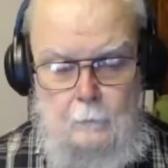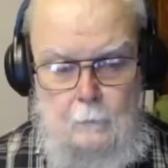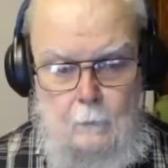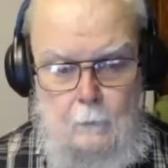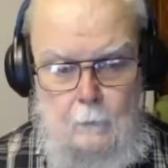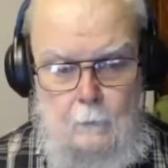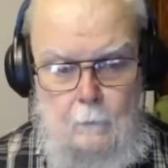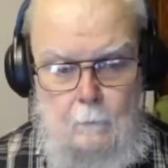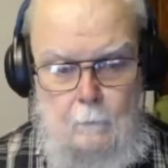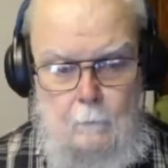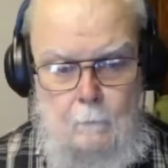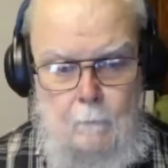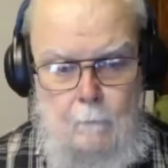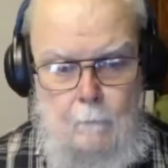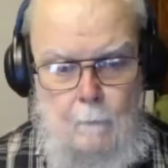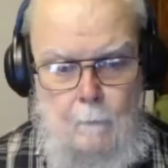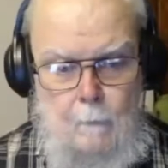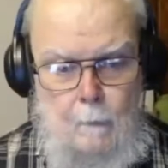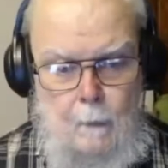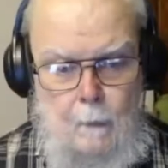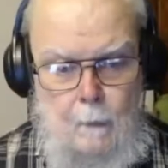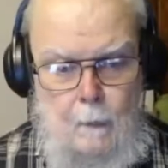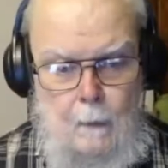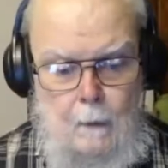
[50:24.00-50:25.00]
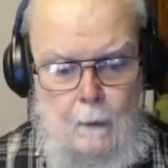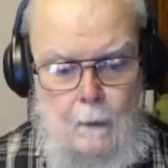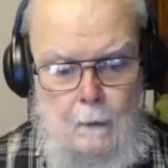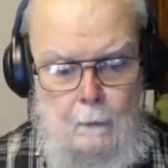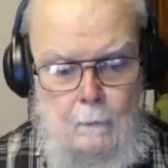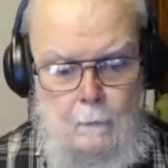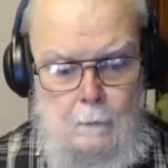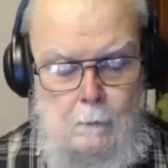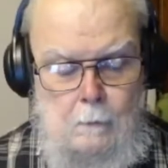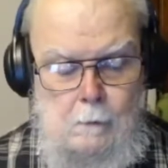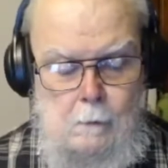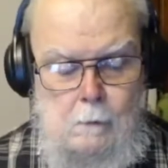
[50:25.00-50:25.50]
like a
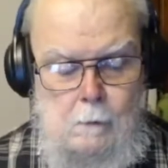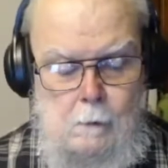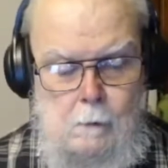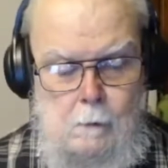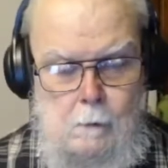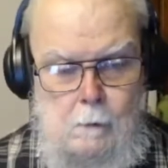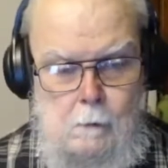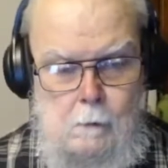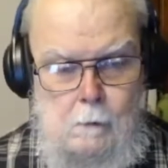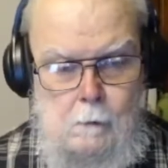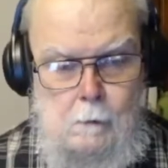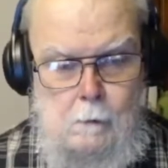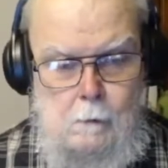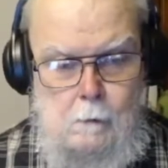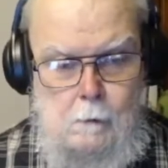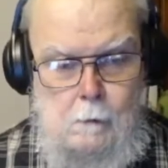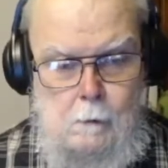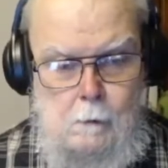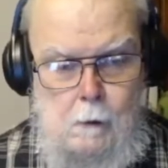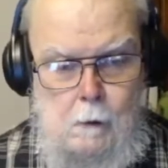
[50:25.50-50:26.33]
healthy place